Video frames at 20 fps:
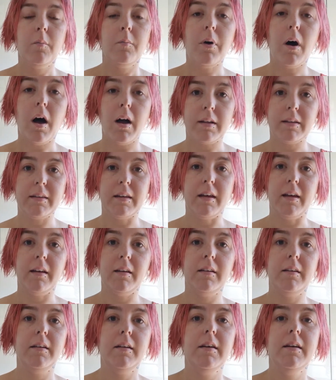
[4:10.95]

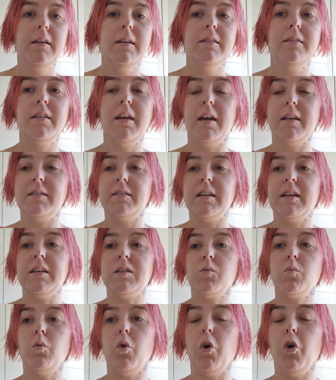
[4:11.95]
partner that
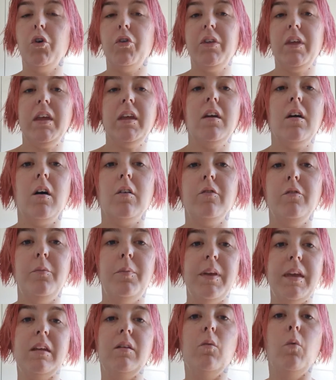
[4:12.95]
is worthy of
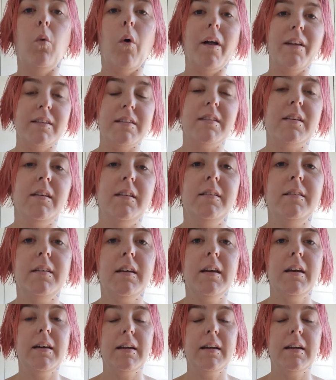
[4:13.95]
being wanted,